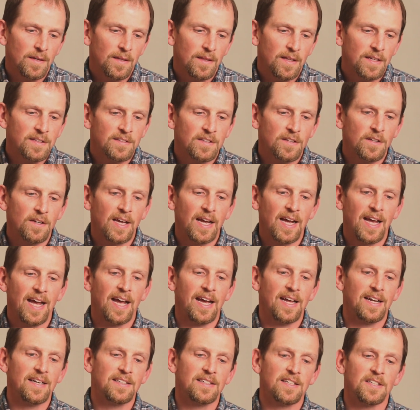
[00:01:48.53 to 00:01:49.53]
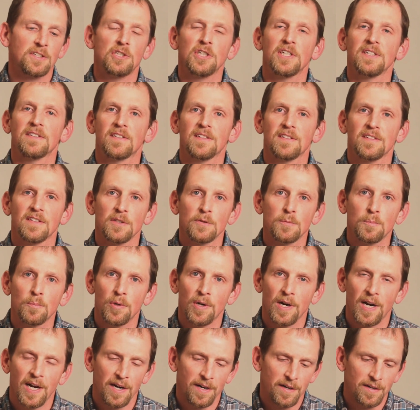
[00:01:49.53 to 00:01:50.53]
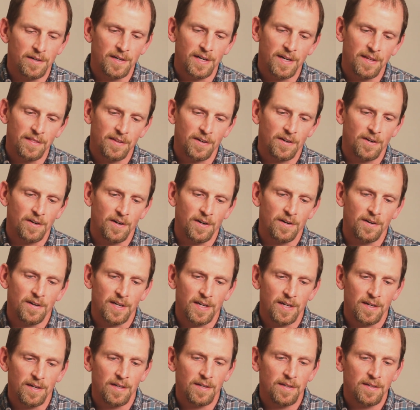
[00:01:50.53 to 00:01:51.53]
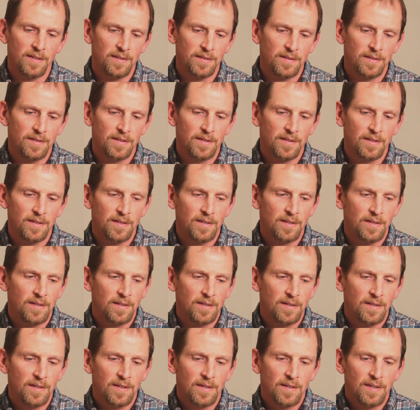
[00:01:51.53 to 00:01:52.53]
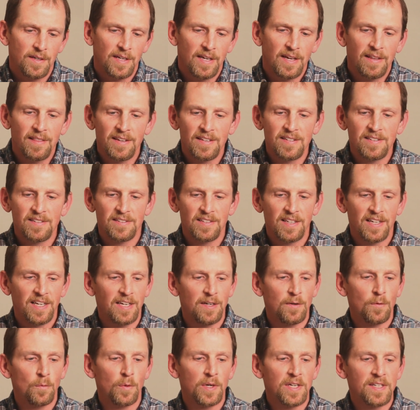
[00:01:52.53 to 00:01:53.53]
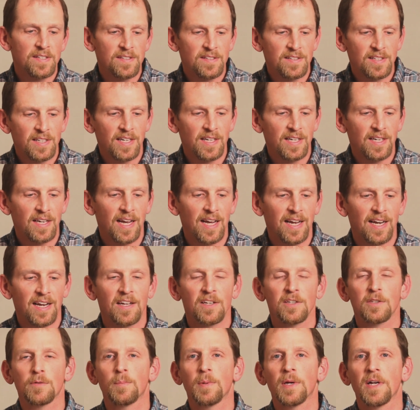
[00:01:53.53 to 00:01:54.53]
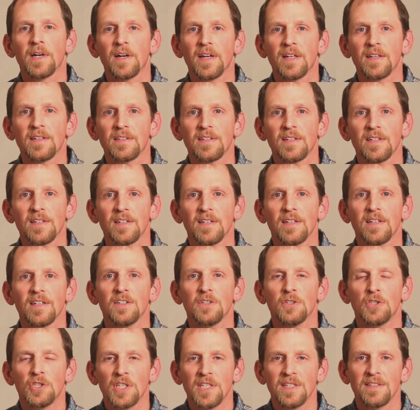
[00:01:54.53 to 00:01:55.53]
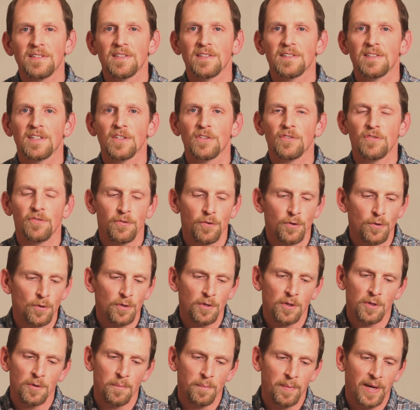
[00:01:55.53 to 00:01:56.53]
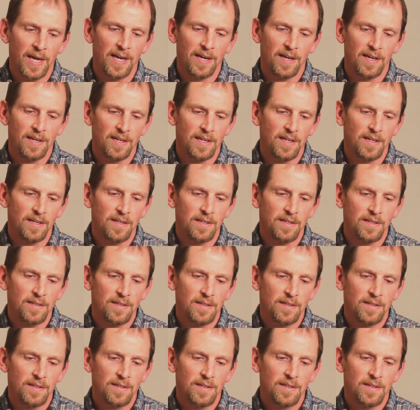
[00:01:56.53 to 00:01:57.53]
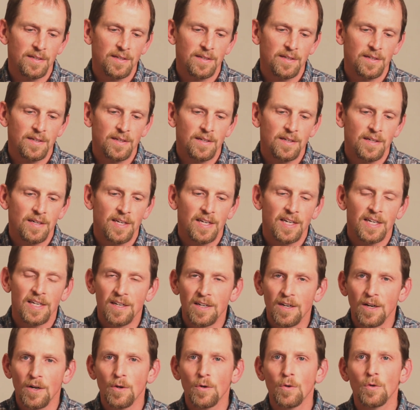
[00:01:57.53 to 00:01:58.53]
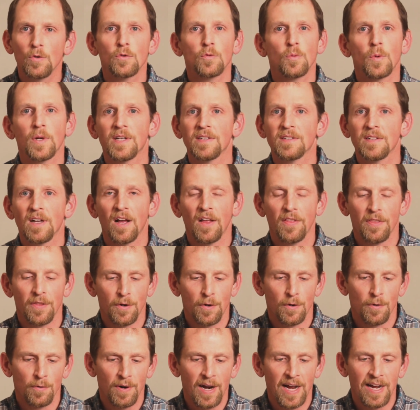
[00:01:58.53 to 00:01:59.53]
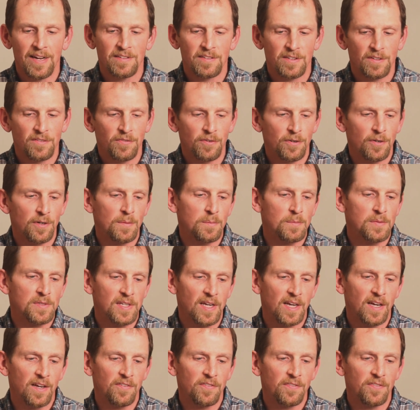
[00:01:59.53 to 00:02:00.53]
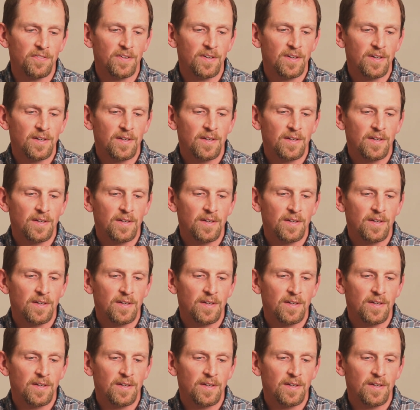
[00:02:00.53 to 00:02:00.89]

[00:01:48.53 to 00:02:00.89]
Let's look ahead to Jesus's prayer in the garden. In this scene, we see and experience Jesus's full humanity. He knows what is on the horizon for himself,